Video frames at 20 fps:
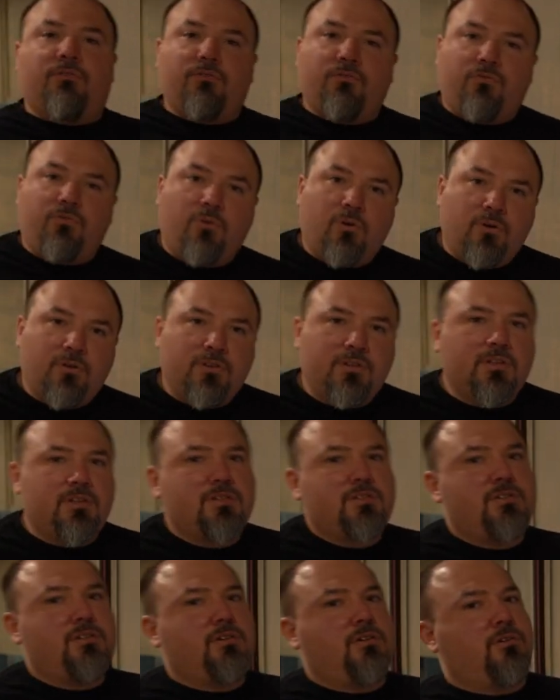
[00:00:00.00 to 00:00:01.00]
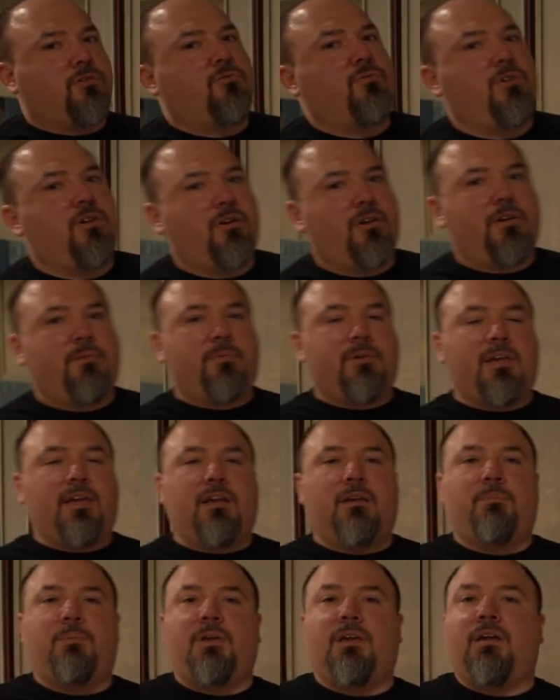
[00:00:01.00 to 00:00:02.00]
for this aquarium
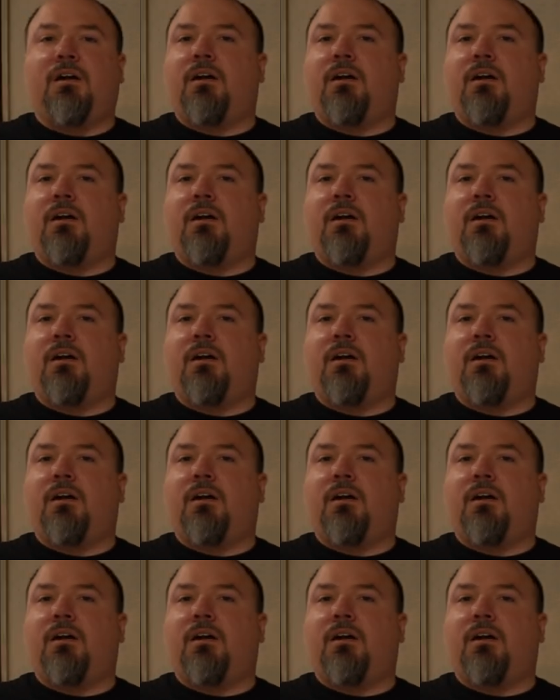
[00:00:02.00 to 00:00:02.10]
canopy,